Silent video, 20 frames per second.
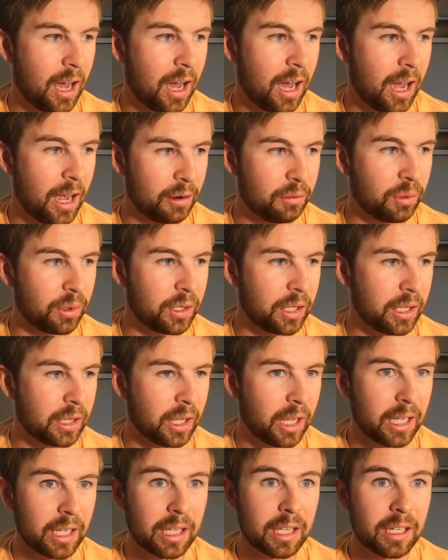I really
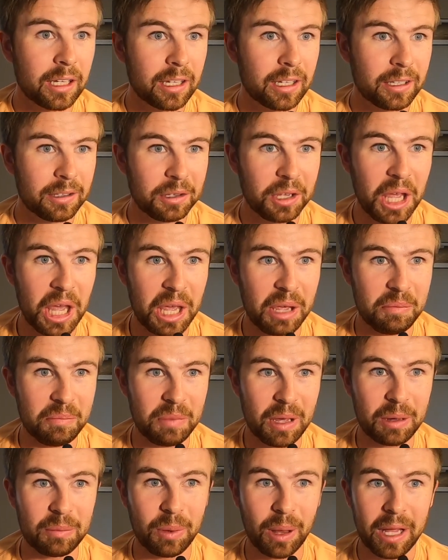like a
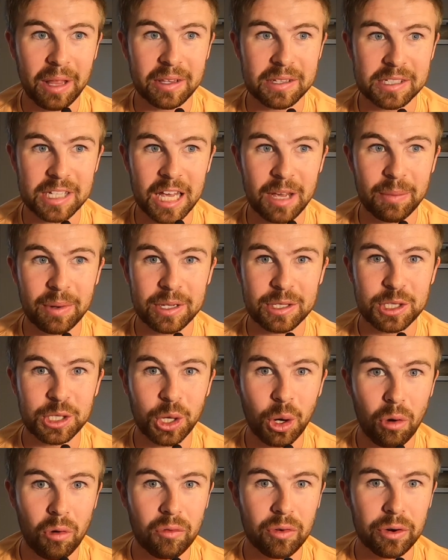big play in this game, and it's
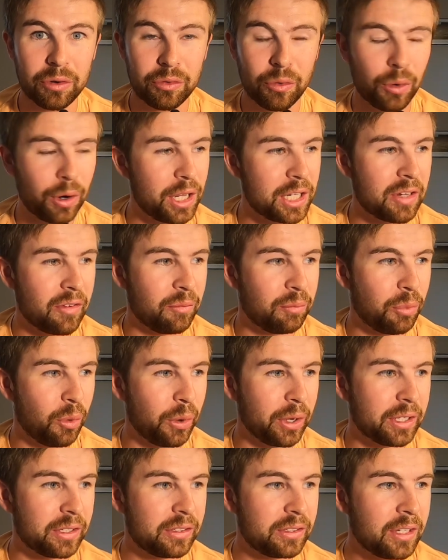the over 47
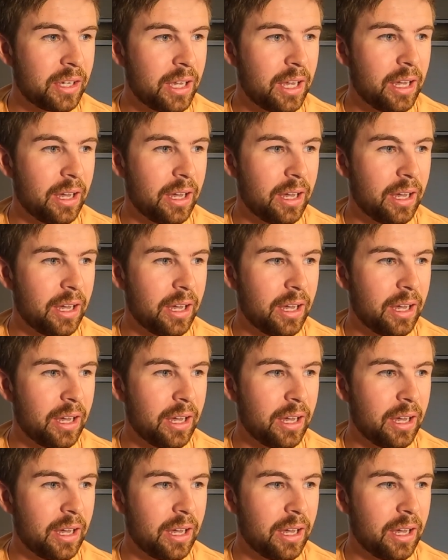points.